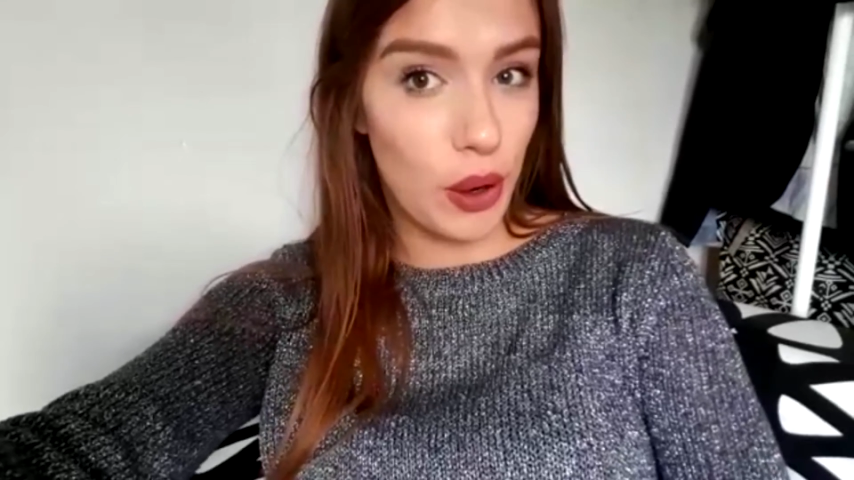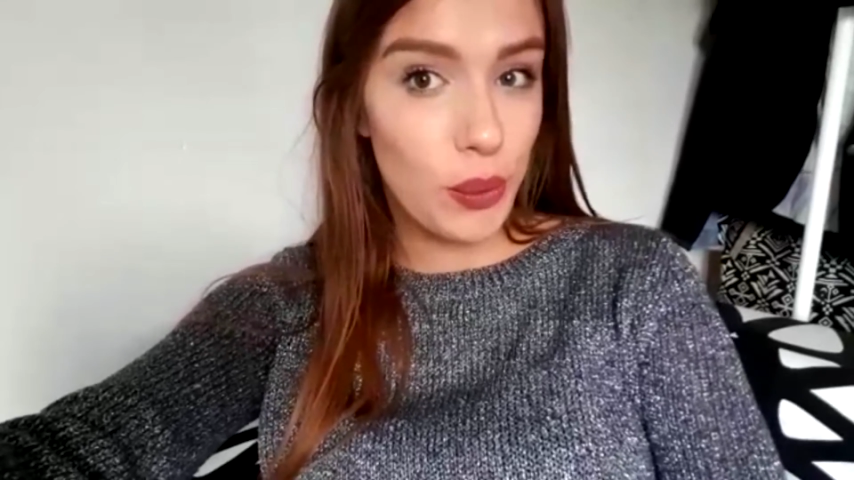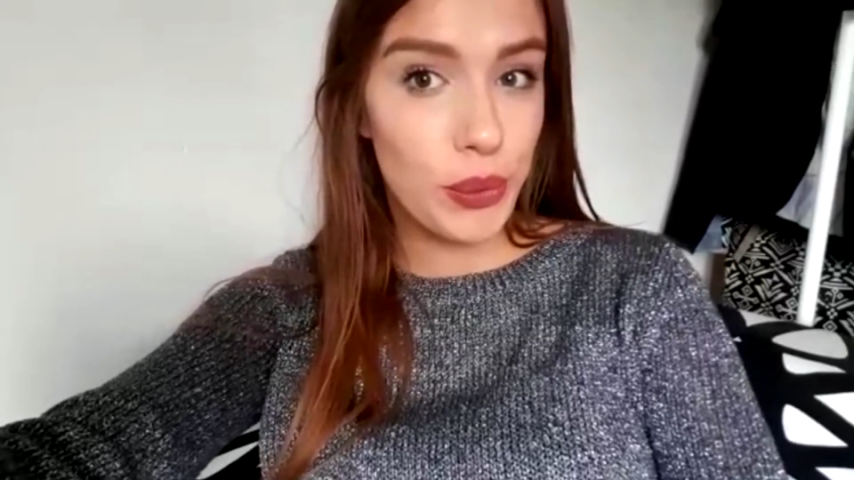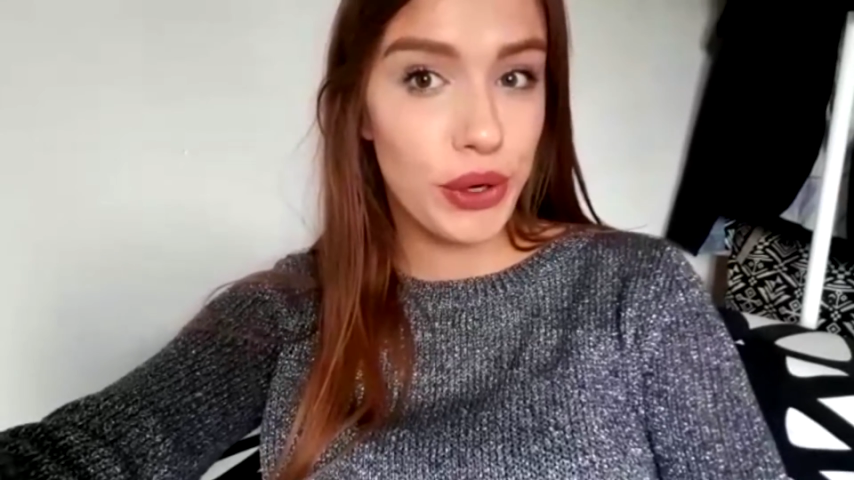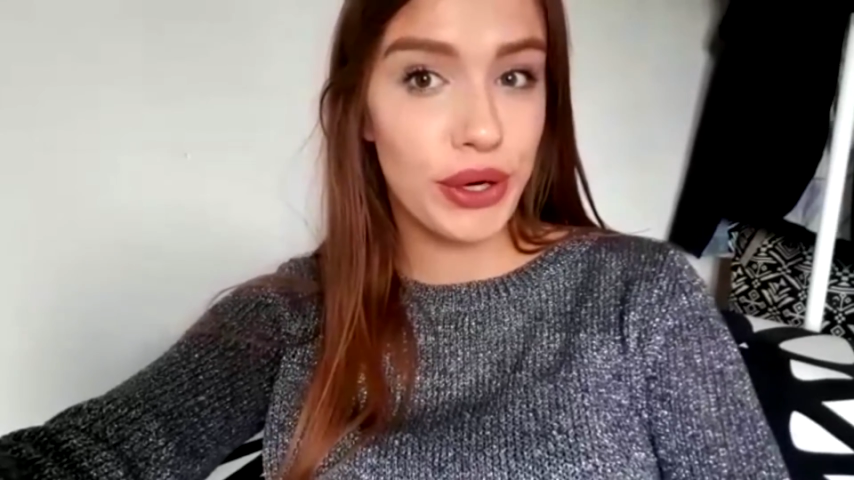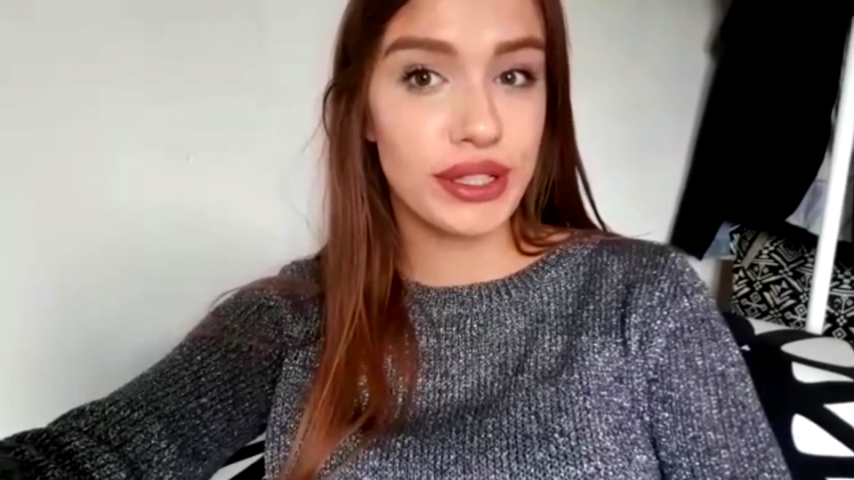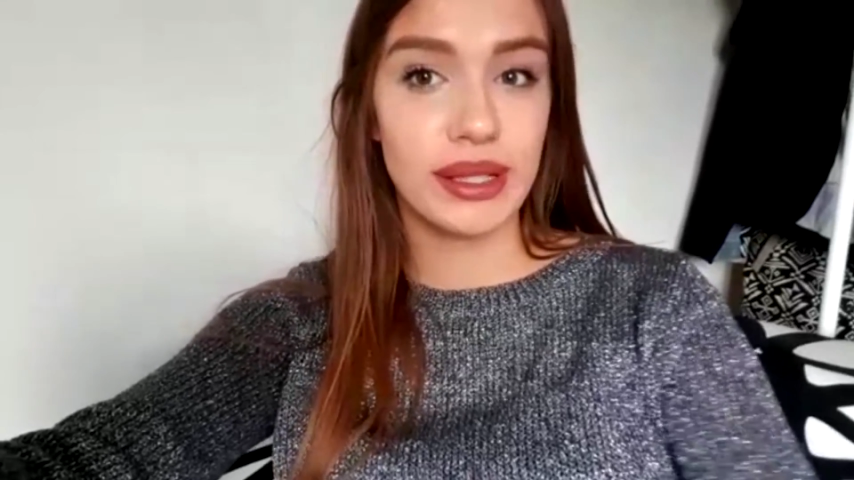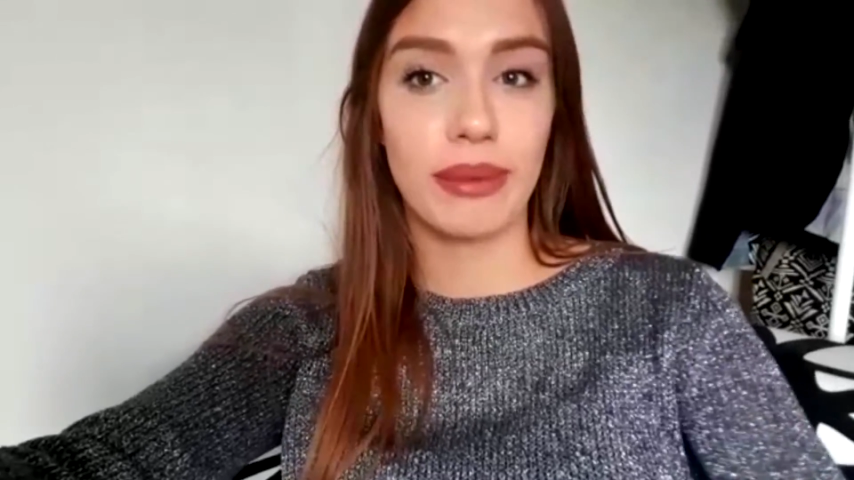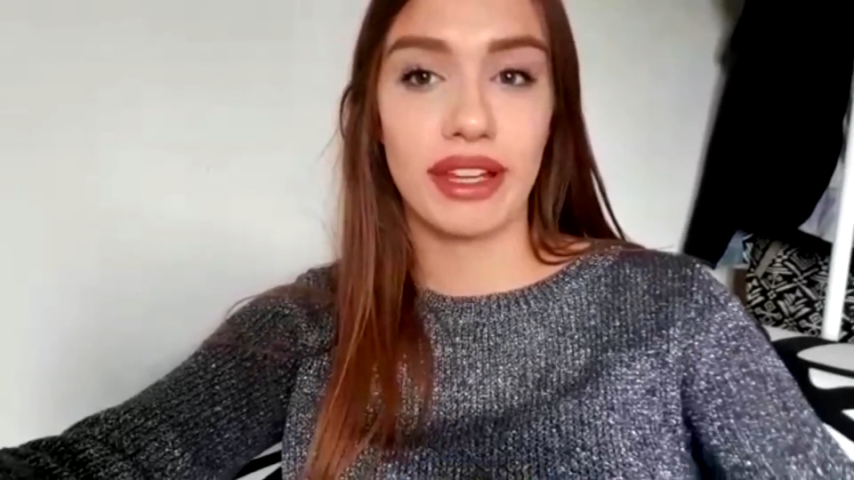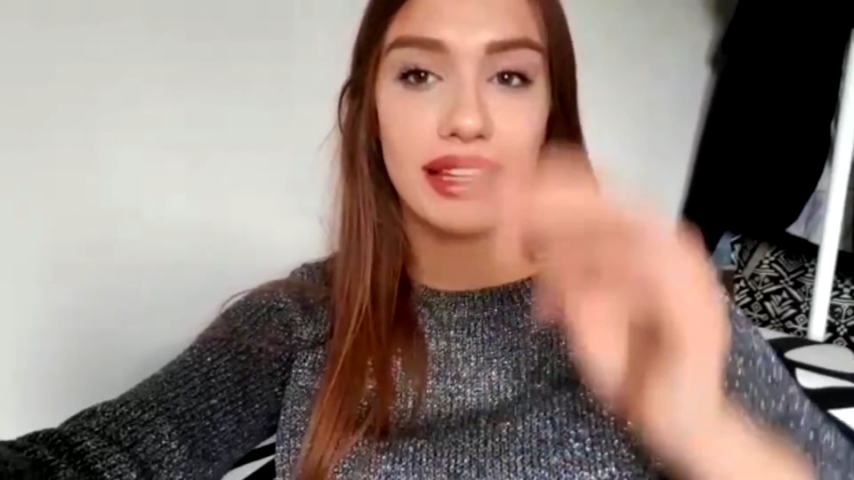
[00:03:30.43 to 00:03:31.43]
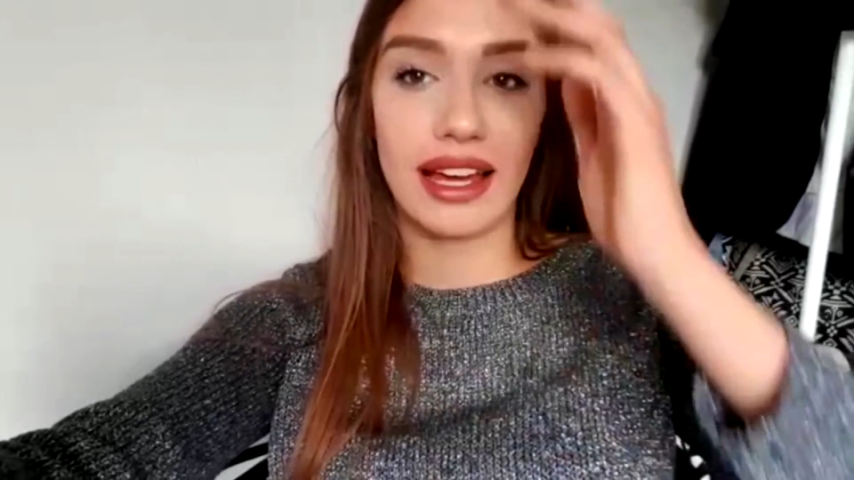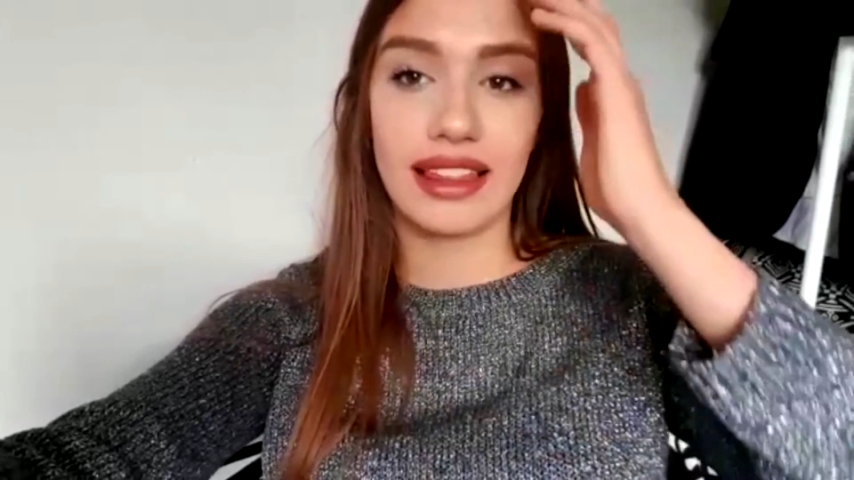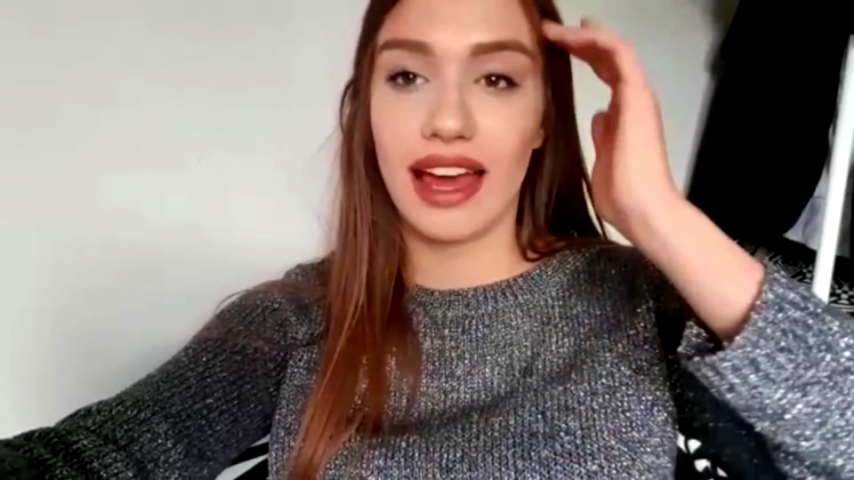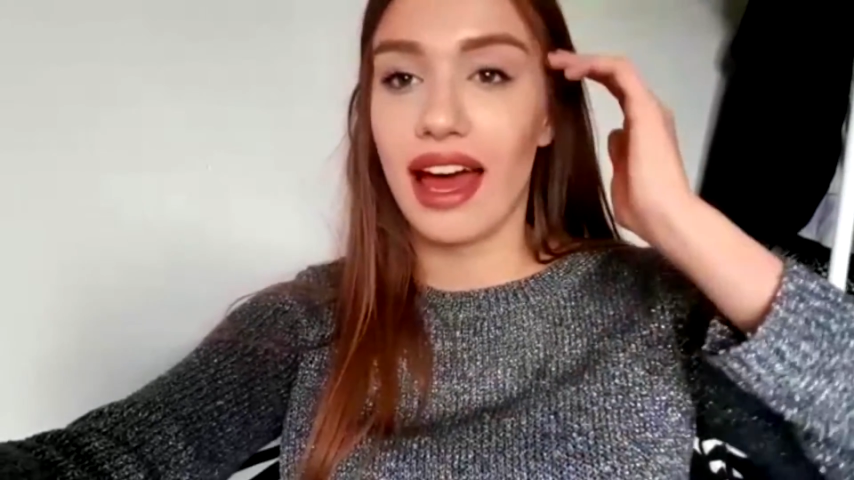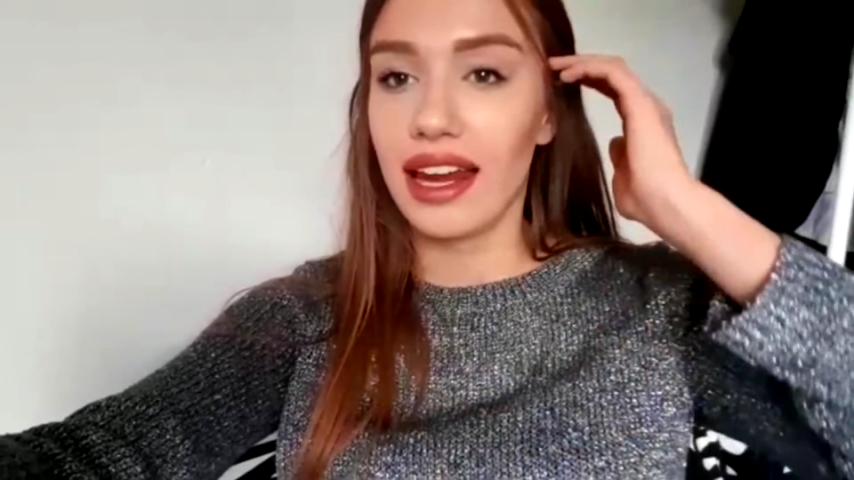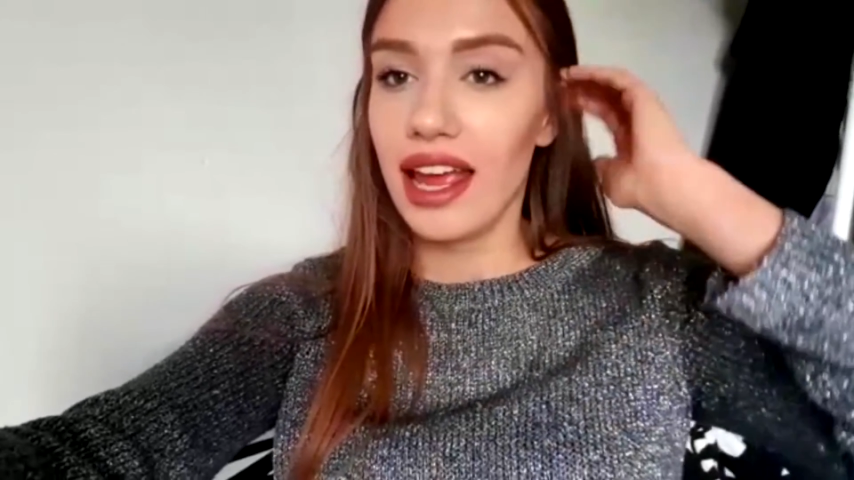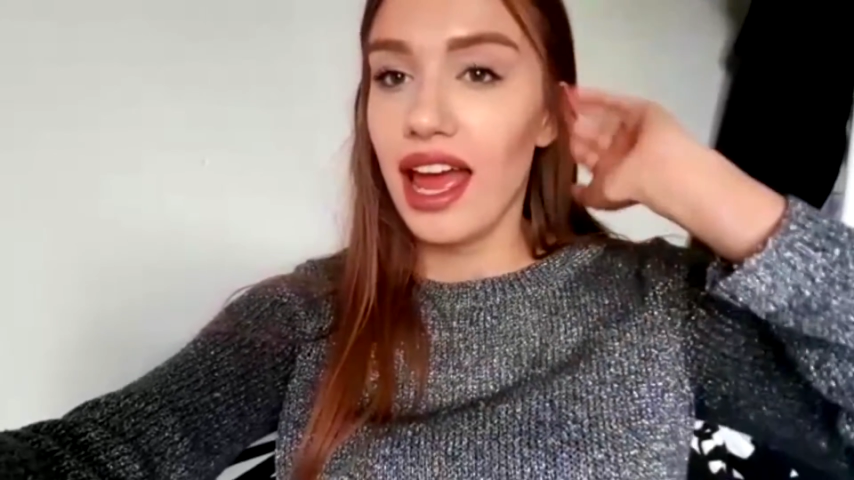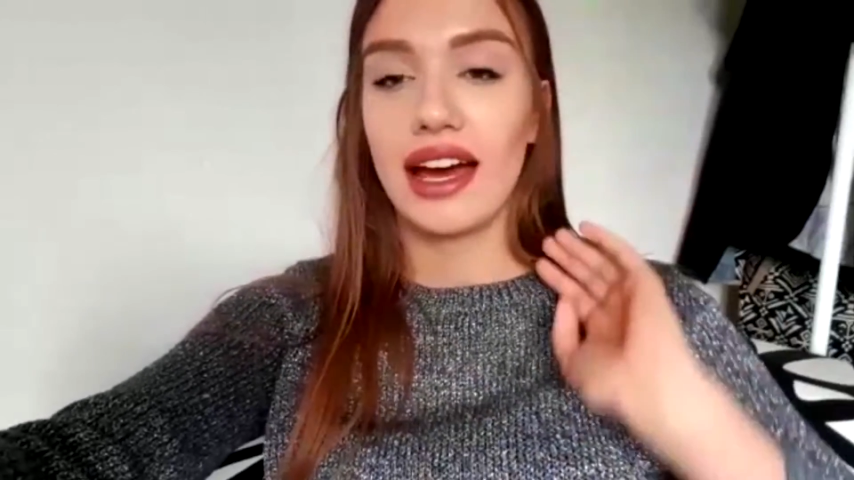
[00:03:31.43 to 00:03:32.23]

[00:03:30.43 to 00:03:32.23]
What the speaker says: homework, something like that.